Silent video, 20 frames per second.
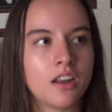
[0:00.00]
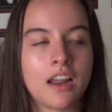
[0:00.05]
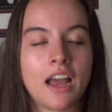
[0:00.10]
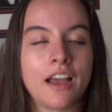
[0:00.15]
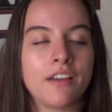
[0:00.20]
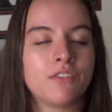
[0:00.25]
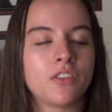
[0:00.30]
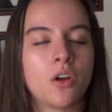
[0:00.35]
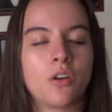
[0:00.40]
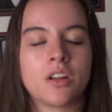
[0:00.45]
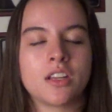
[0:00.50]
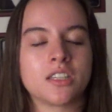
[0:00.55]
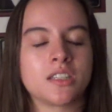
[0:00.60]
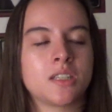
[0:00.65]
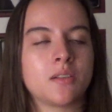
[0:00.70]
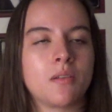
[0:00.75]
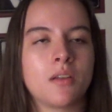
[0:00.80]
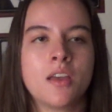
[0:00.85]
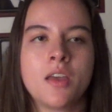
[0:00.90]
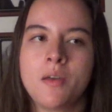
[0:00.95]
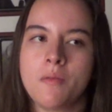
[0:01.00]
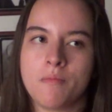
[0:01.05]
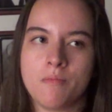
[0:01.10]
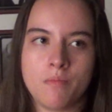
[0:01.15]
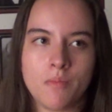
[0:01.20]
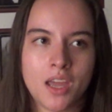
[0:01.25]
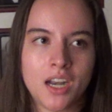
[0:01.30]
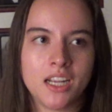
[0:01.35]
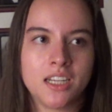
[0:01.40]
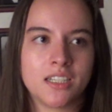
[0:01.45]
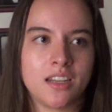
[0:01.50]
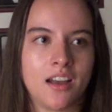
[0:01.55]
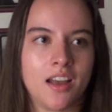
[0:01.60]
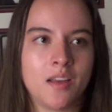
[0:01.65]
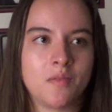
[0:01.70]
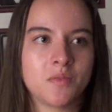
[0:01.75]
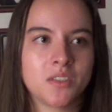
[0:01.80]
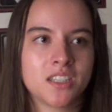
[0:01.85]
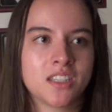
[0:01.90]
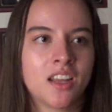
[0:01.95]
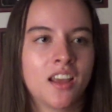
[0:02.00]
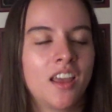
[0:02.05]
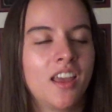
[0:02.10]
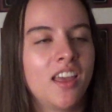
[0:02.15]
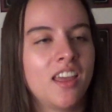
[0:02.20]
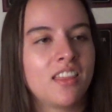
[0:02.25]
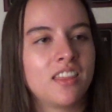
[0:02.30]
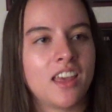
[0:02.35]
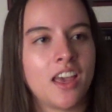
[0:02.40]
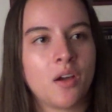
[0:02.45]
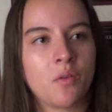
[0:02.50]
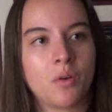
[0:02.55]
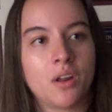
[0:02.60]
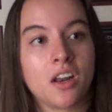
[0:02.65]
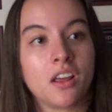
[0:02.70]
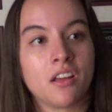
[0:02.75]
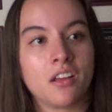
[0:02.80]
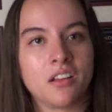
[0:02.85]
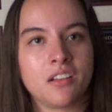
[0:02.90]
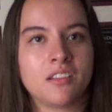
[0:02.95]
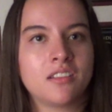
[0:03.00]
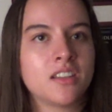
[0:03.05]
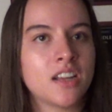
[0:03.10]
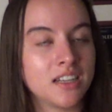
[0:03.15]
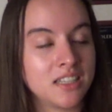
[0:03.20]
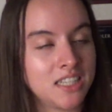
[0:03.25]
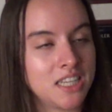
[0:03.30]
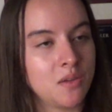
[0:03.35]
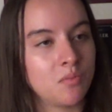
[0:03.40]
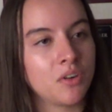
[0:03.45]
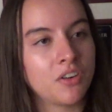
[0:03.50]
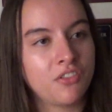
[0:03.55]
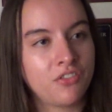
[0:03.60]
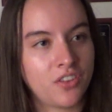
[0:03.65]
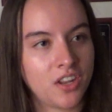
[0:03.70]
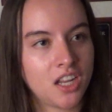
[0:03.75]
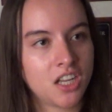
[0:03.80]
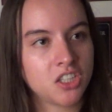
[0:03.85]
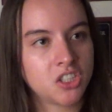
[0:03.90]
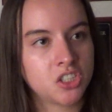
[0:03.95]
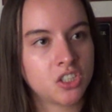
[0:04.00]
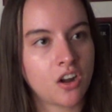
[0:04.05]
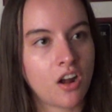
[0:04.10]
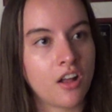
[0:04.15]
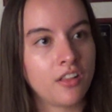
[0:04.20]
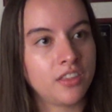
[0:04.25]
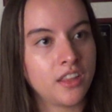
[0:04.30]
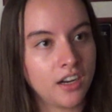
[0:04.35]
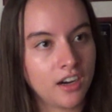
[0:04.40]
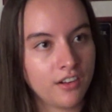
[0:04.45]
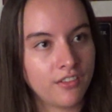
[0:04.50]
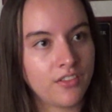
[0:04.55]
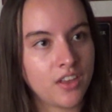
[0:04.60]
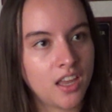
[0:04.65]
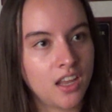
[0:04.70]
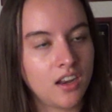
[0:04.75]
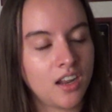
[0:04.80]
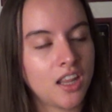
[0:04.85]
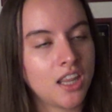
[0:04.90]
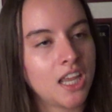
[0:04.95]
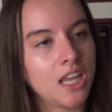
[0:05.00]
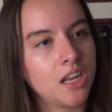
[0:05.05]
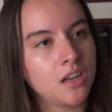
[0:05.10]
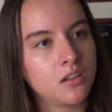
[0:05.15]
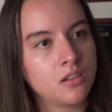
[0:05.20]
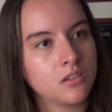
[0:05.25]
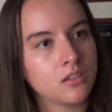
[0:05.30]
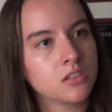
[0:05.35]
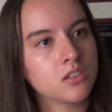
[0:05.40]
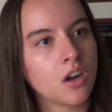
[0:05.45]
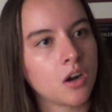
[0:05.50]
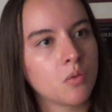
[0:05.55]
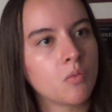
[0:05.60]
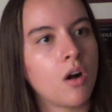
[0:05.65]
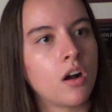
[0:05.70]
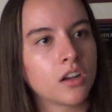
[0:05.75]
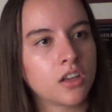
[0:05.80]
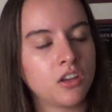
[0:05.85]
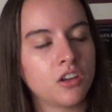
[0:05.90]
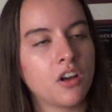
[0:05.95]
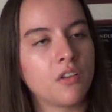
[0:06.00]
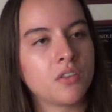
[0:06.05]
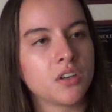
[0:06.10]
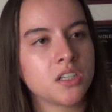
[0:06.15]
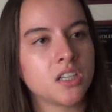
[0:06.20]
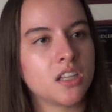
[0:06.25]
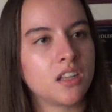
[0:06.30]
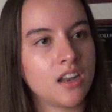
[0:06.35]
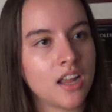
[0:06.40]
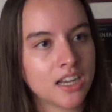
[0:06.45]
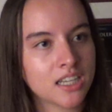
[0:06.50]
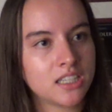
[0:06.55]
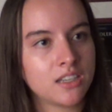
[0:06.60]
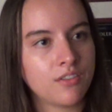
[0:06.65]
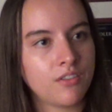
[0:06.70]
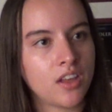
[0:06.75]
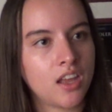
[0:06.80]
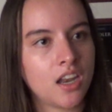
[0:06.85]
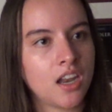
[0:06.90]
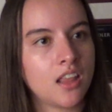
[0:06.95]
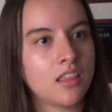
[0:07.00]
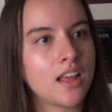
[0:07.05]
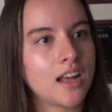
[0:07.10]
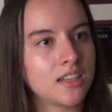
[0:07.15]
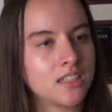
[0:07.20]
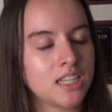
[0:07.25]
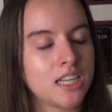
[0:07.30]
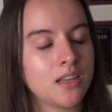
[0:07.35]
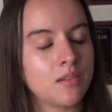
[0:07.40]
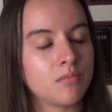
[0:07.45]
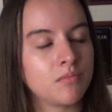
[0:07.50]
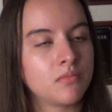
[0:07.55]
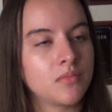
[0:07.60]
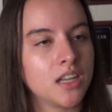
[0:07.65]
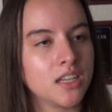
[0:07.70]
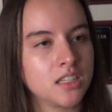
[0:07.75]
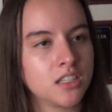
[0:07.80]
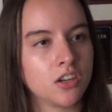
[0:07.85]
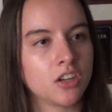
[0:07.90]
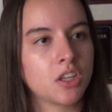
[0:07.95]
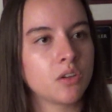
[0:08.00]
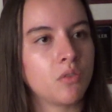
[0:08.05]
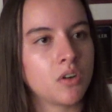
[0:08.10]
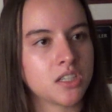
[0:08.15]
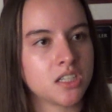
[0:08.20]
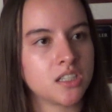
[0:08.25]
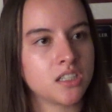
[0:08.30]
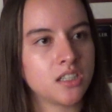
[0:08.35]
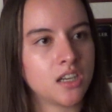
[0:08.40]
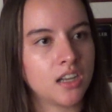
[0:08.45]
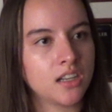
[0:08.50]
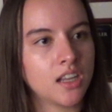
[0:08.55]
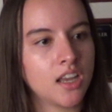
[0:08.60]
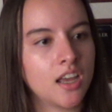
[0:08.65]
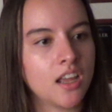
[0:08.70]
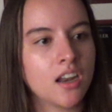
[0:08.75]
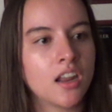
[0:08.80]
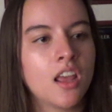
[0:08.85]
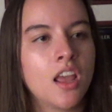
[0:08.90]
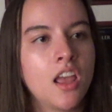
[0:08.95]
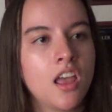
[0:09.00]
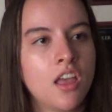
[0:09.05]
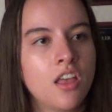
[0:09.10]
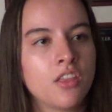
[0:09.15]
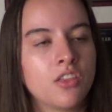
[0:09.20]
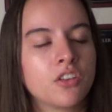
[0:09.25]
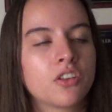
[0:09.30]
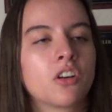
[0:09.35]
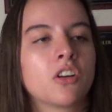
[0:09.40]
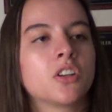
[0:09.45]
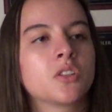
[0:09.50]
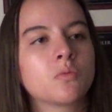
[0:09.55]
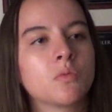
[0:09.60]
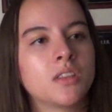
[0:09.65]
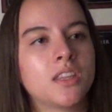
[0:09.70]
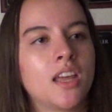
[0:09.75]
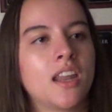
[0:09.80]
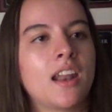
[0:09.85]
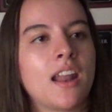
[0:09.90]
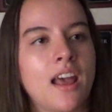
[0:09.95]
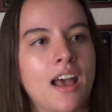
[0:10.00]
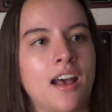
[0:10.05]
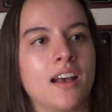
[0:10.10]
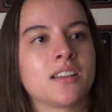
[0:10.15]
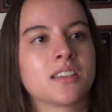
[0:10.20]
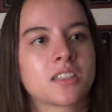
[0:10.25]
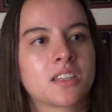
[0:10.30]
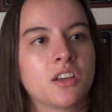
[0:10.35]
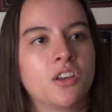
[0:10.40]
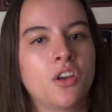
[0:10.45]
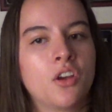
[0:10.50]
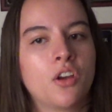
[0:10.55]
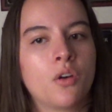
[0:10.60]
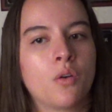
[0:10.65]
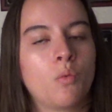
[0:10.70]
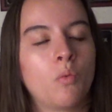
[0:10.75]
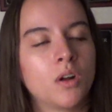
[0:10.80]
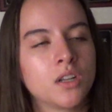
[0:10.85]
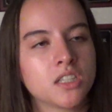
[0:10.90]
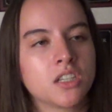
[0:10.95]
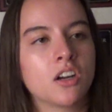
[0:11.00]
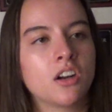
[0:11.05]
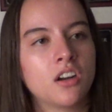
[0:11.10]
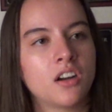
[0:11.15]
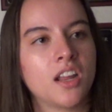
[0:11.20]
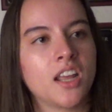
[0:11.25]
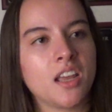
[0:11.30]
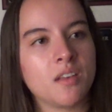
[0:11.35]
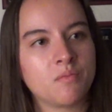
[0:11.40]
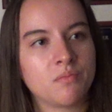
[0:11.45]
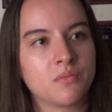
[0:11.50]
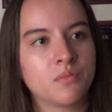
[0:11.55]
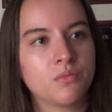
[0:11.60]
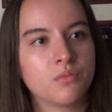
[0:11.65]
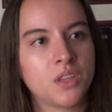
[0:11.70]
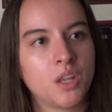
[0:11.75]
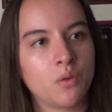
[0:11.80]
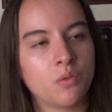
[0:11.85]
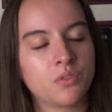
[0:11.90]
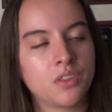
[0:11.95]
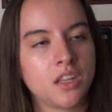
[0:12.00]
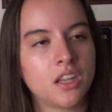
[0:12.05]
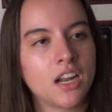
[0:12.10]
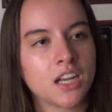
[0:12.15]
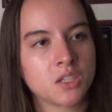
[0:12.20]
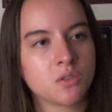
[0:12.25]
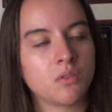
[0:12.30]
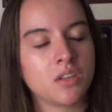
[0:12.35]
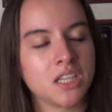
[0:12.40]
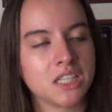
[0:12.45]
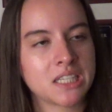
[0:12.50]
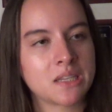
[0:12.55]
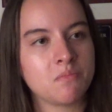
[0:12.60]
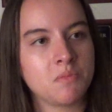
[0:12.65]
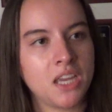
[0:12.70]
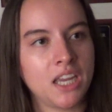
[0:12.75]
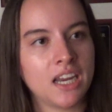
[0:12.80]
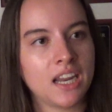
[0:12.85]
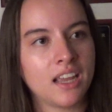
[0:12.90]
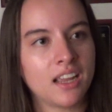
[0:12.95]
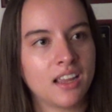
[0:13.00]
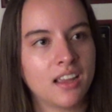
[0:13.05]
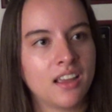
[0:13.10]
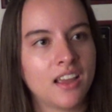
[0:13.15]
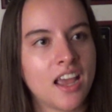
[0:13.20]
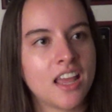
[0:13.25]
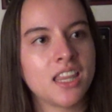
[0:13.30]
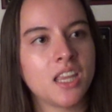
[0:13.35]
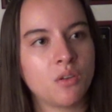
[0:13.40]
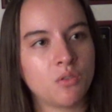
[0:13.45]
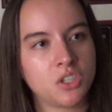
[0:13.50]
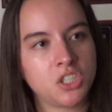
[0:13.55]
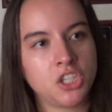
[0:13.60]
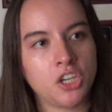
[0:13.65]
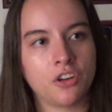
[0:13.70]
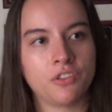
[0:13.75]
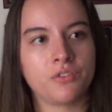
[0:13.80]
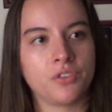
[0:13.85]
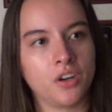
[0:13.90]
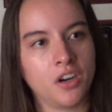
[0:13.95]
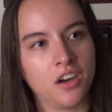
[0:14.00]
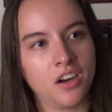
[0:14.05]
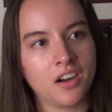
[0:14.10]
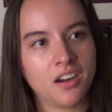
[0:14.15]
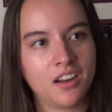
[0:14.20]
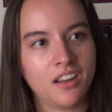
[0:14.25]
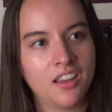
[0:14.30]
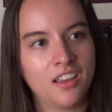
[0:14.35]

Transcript: I've noticed many times that when a team would finish on their event and they'd start walking over to the next event and that team necessarily wasn't done yet, the girls would then ask, what's her name, the next one that's competing? And they would cheer for her.